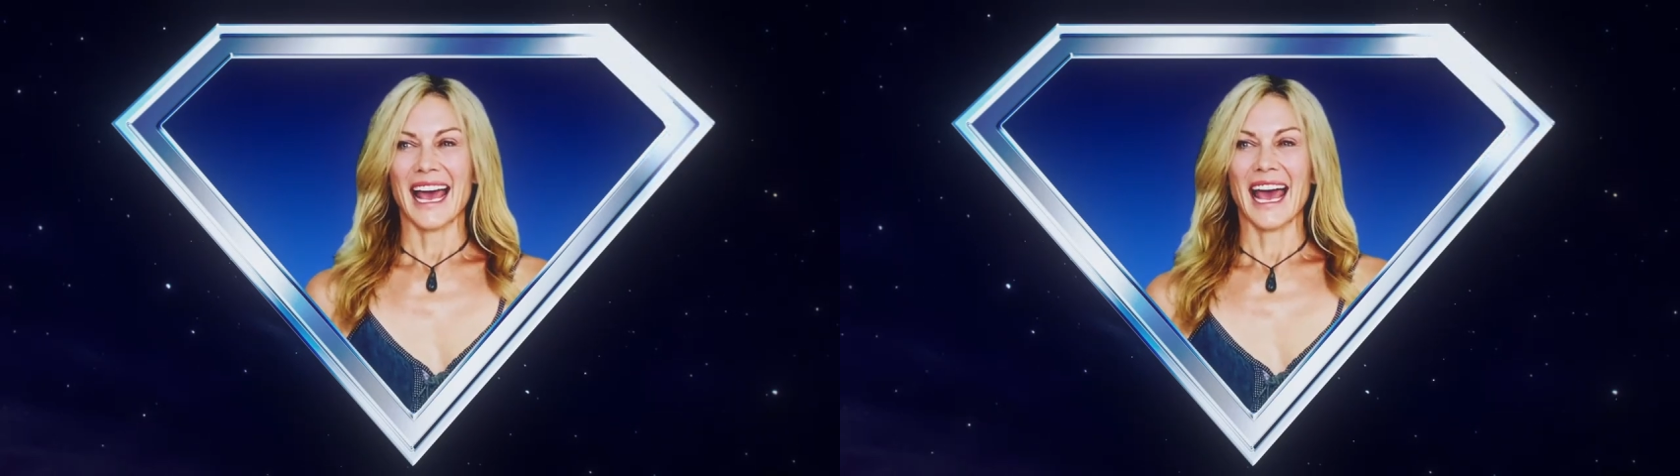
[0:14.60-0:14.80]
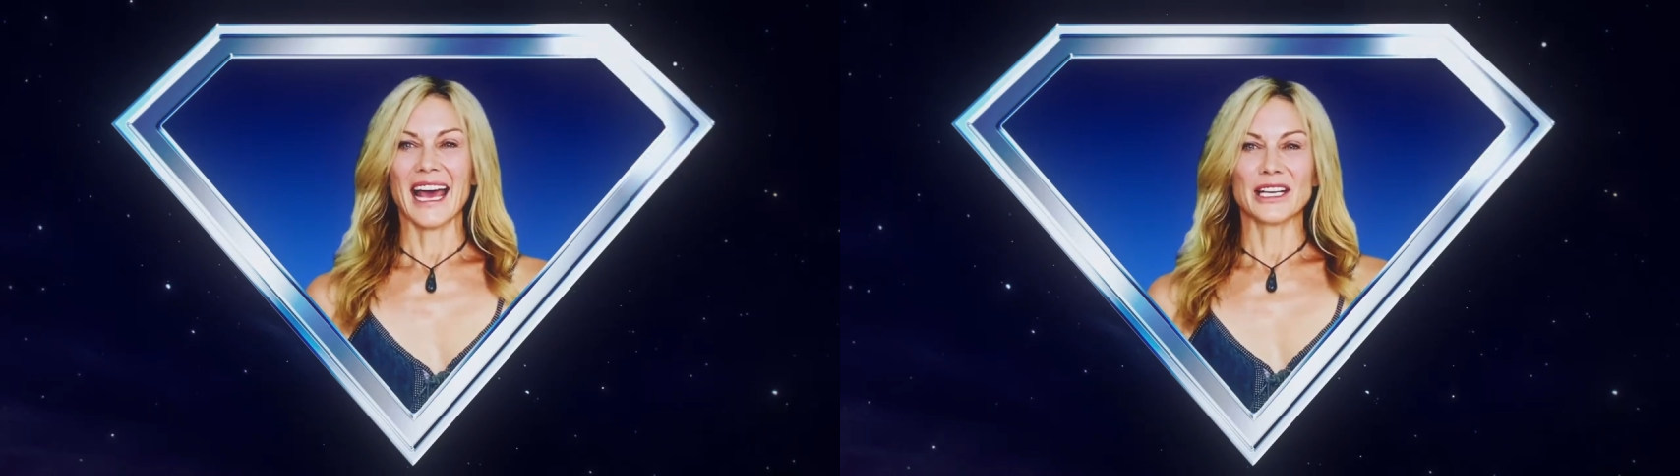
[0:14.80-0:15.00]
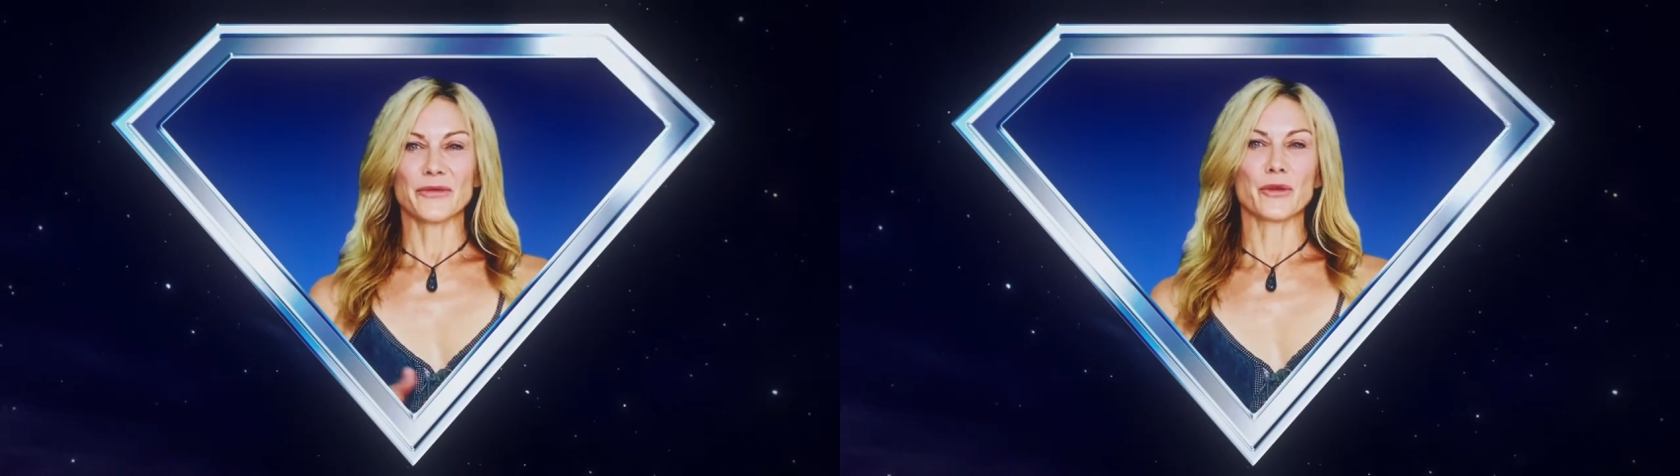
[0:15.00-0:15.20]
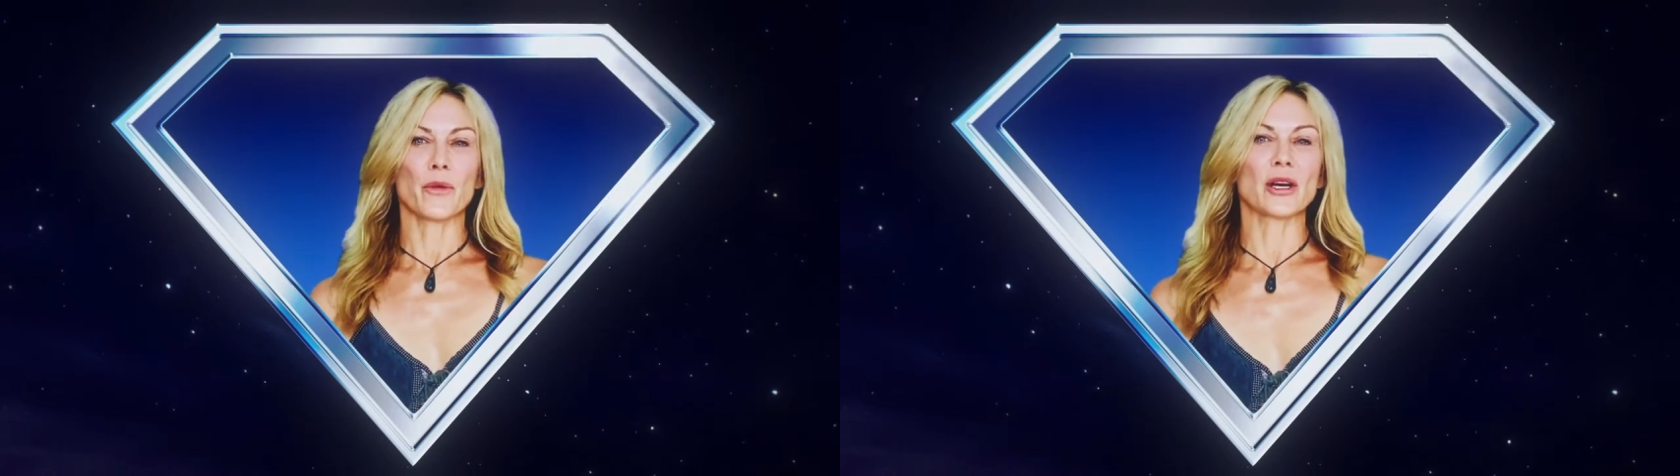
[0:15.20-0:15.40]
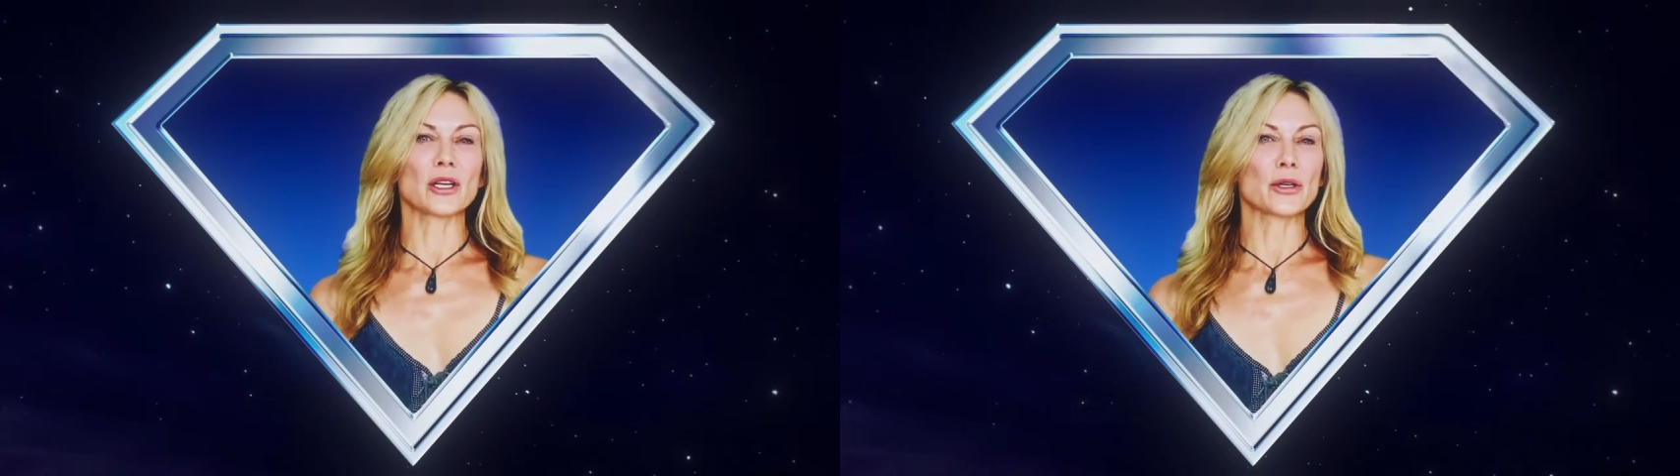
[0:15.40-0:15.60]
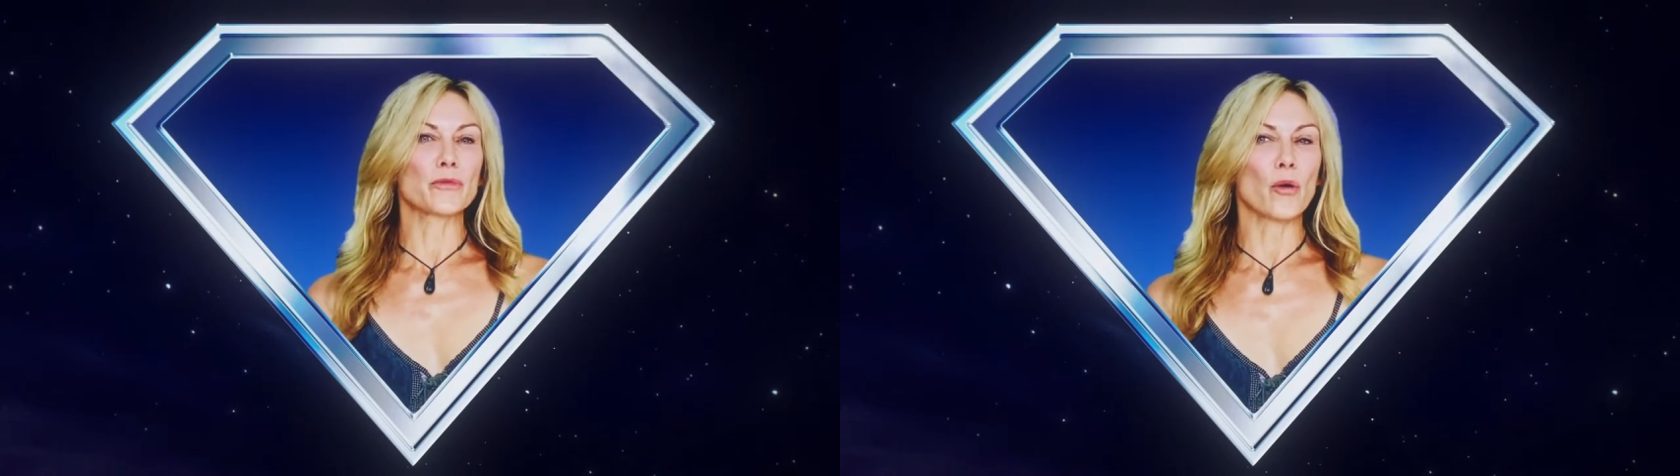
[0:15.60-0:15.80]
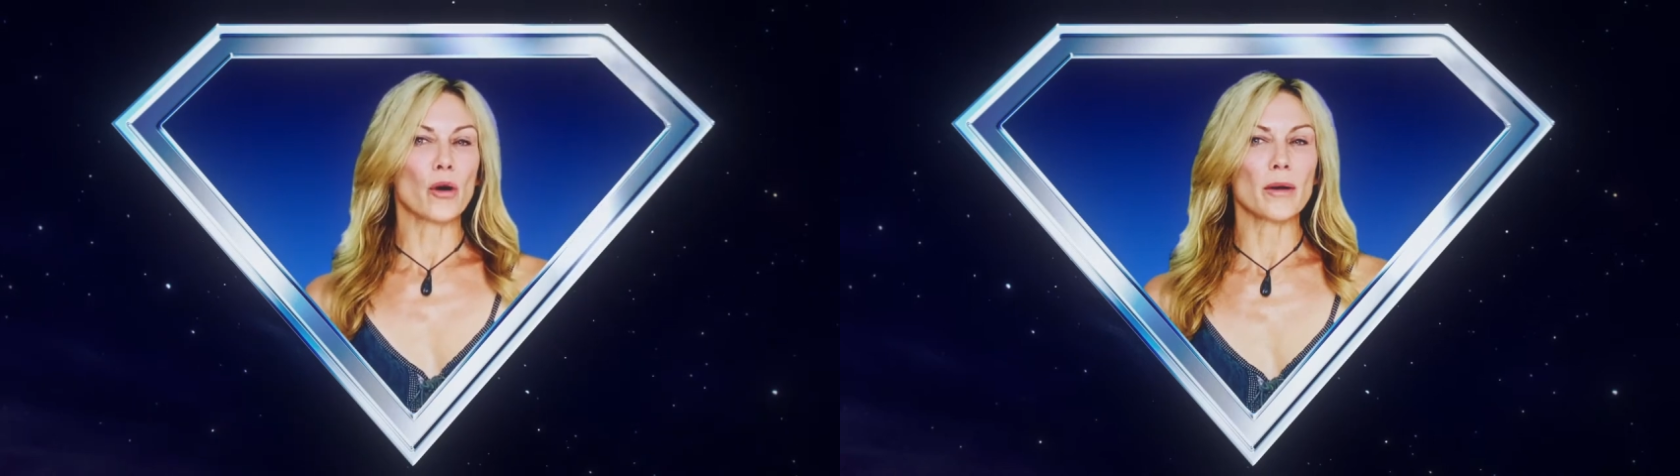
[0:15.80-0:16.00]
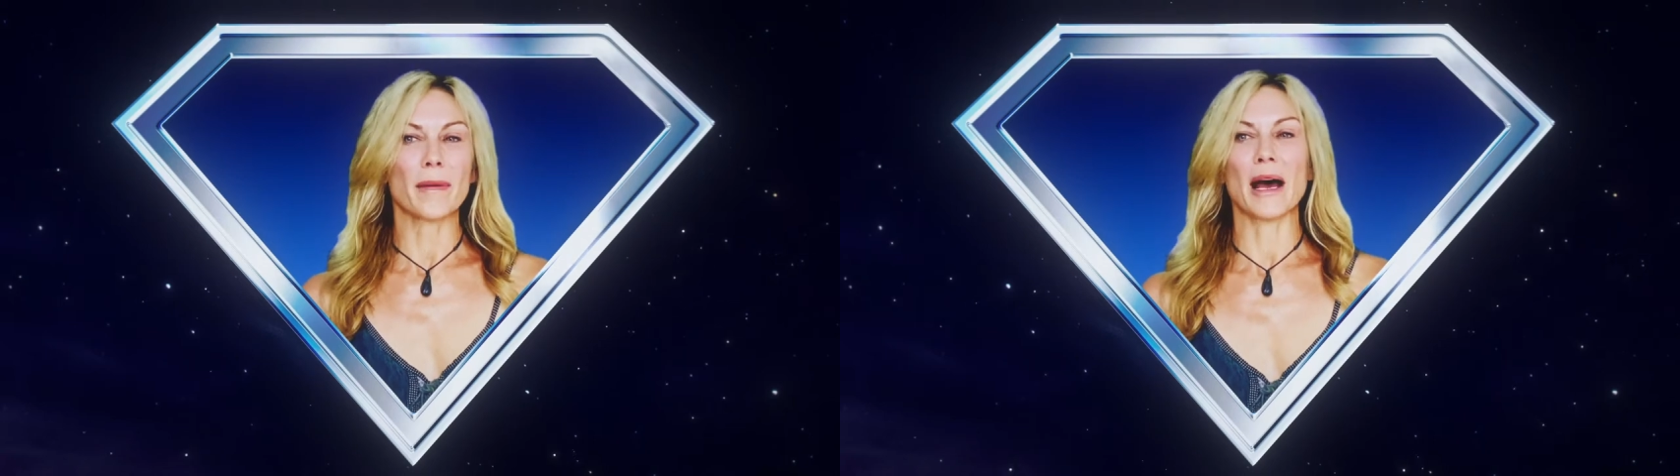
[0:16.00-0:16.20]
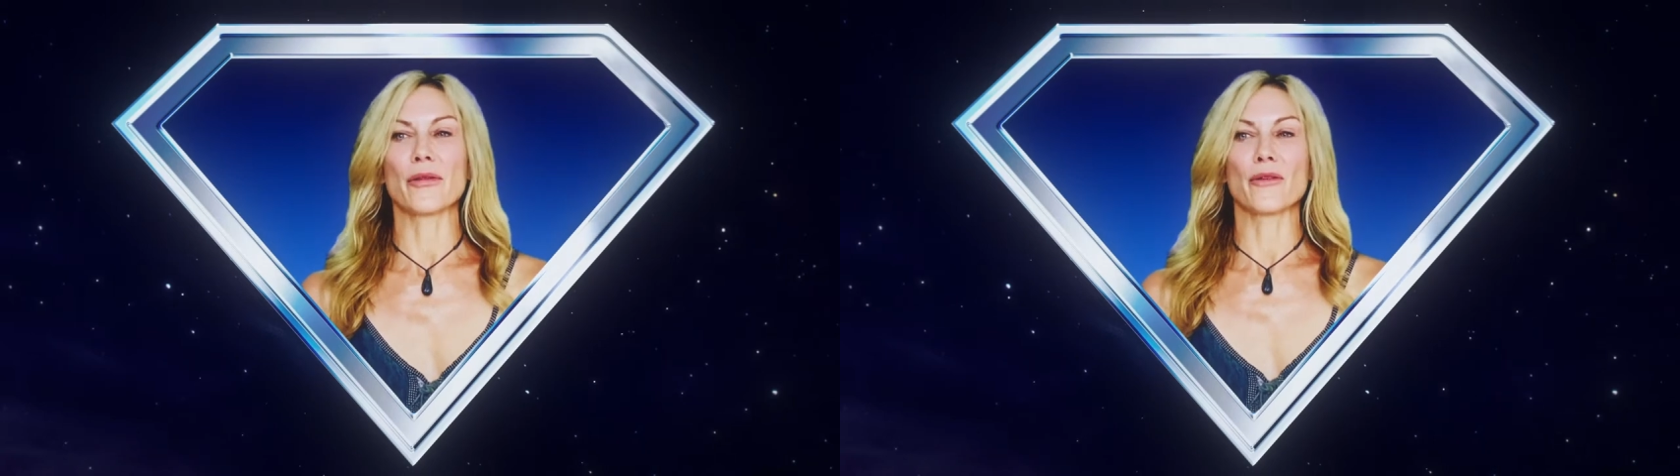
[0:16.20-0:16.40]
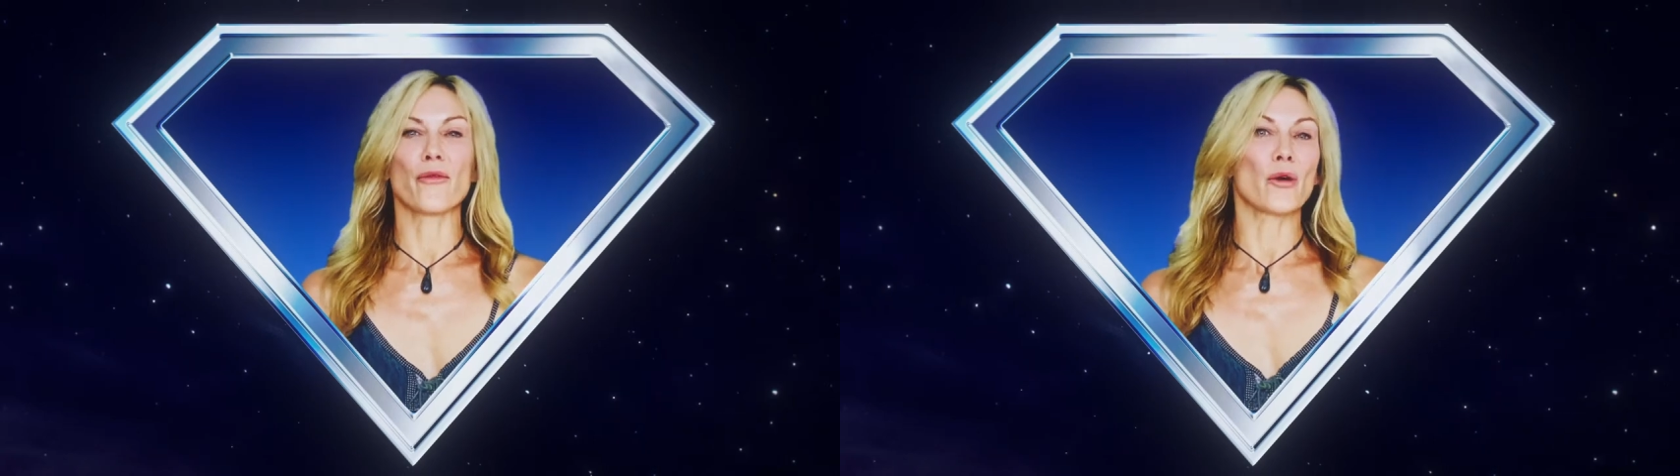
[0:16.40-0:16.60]
And if you want to learn more
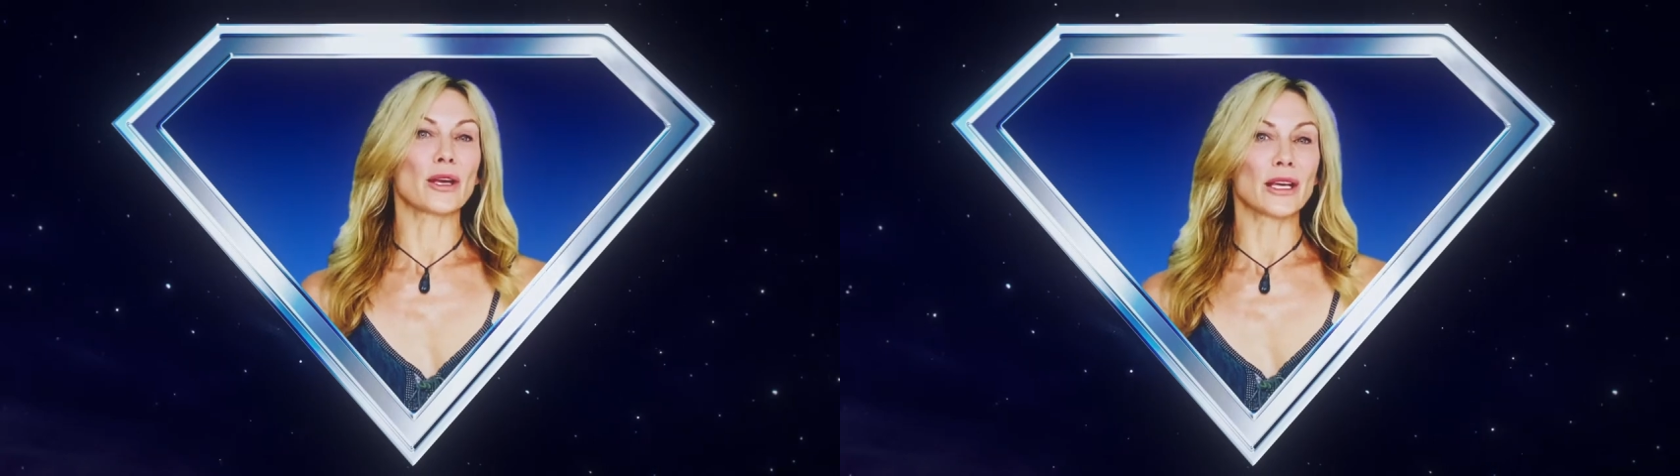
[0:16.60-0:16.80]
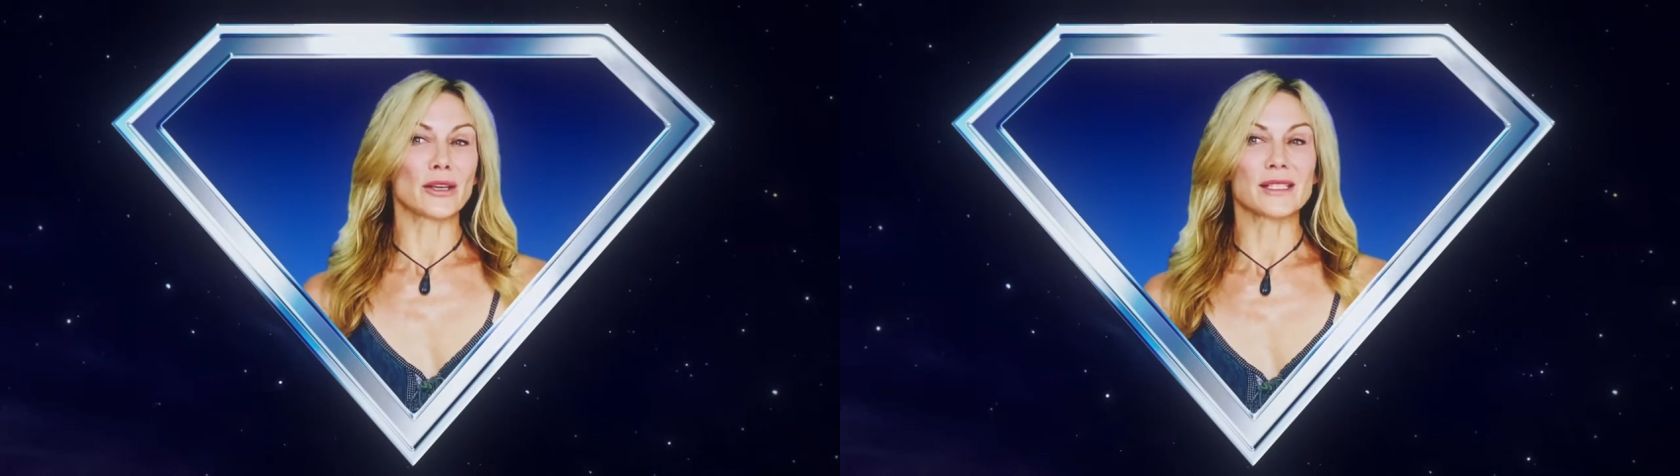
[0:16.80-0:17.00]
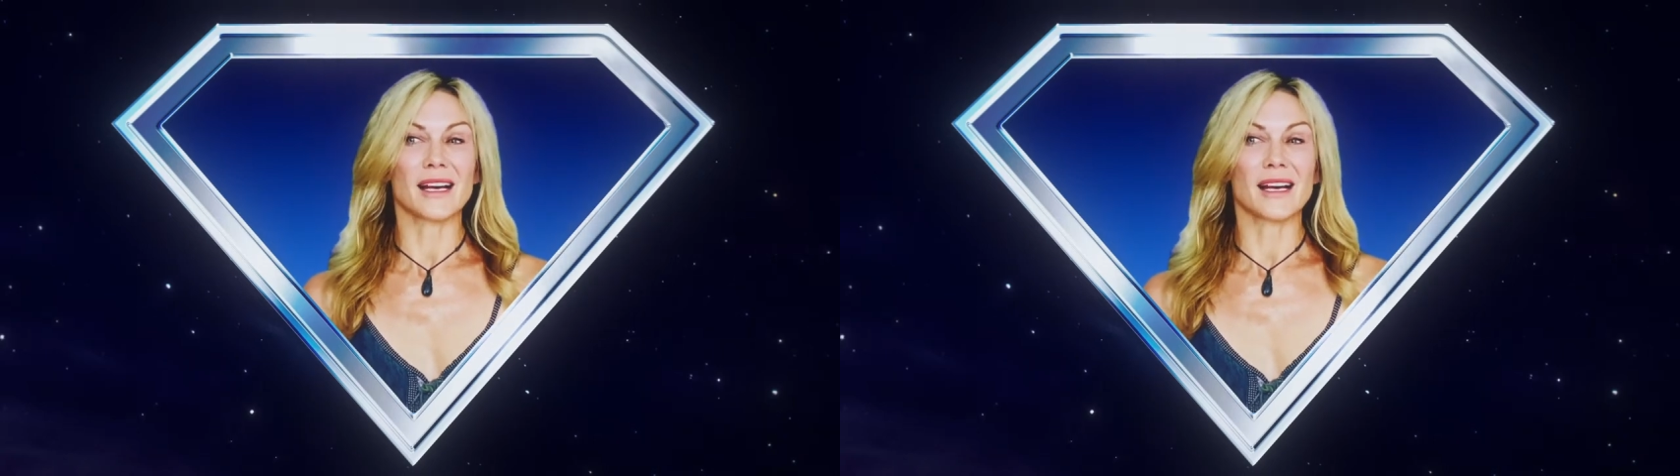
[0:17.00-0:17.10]
about the 4 years